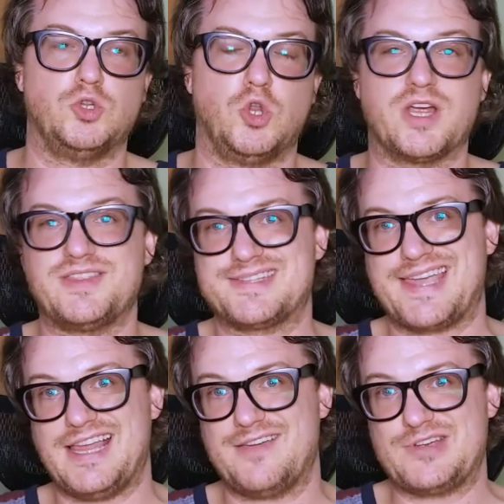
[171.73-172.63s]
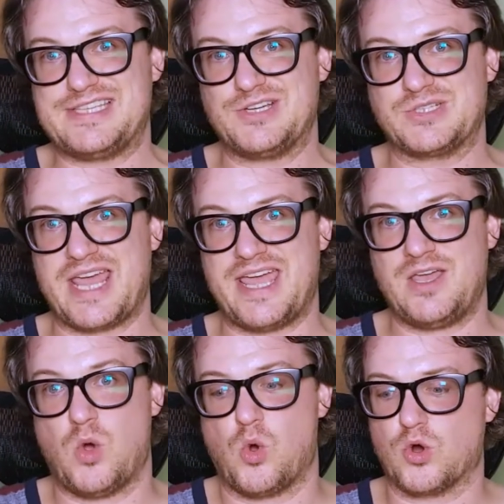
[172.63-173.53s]
look at the scale every single day
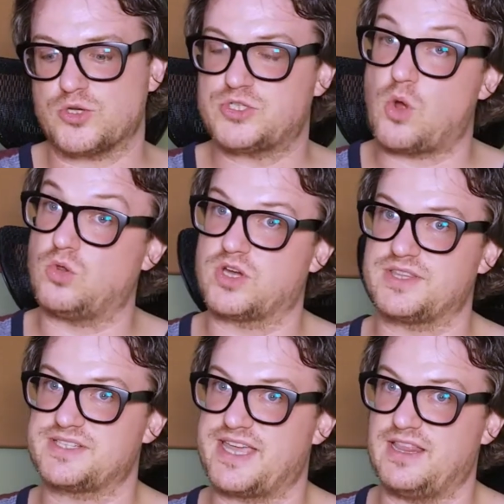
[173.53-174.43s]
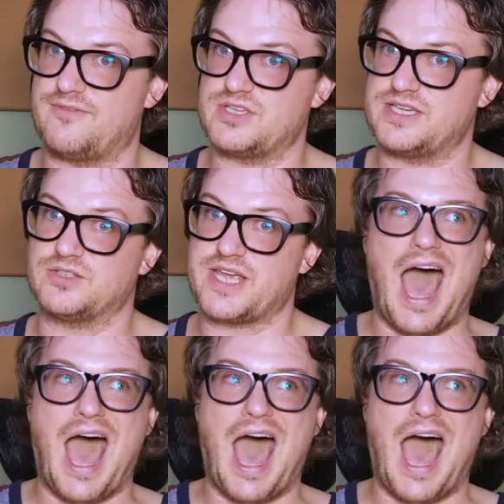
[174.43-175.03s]
or don't look at the scale every single day.